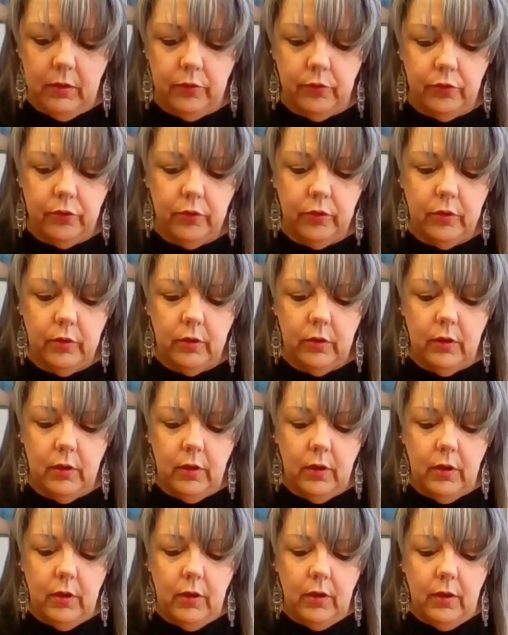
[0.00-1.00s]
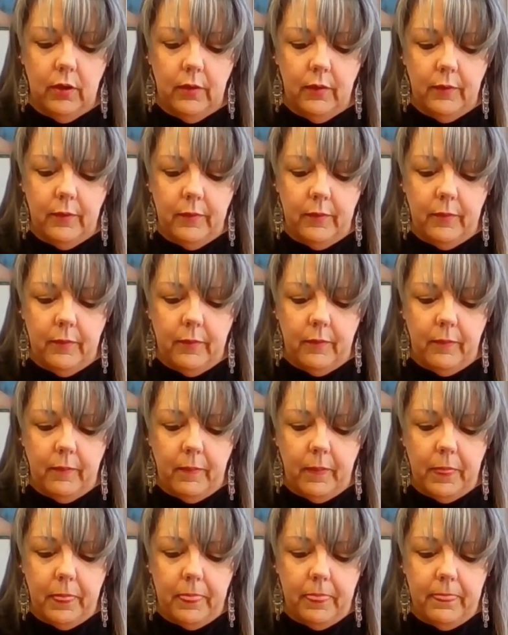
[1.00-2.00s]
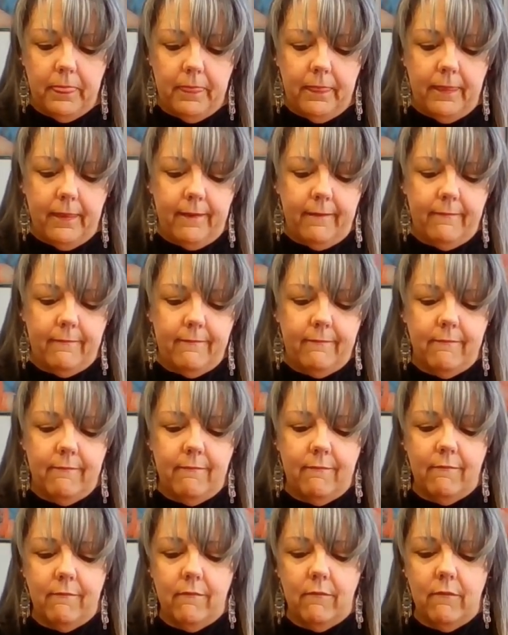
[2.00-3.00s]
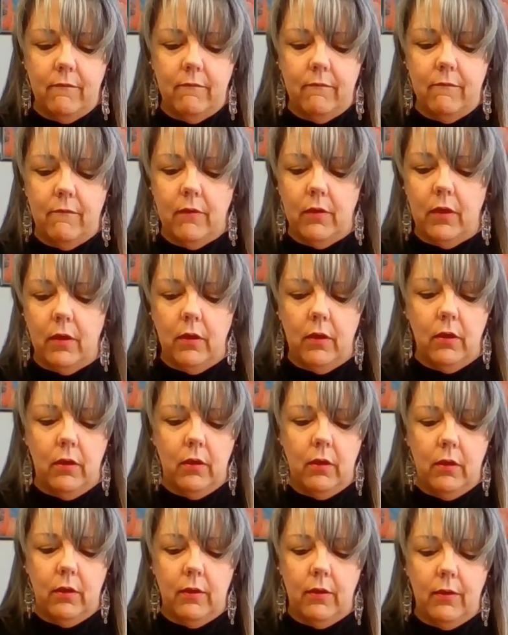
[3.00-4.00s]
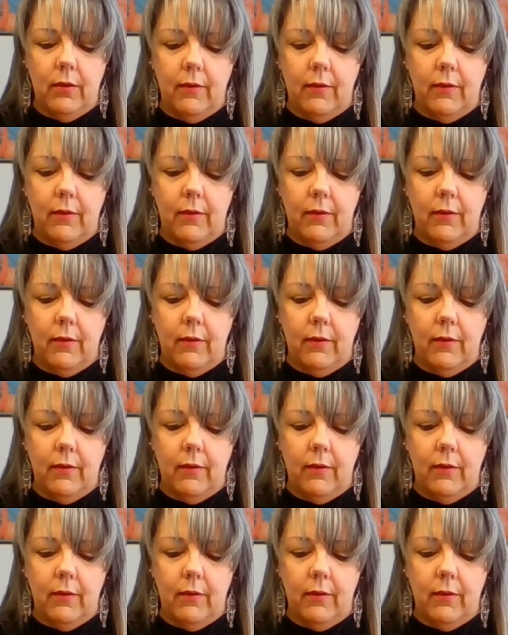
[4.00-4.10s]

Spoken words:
Nobody speaks.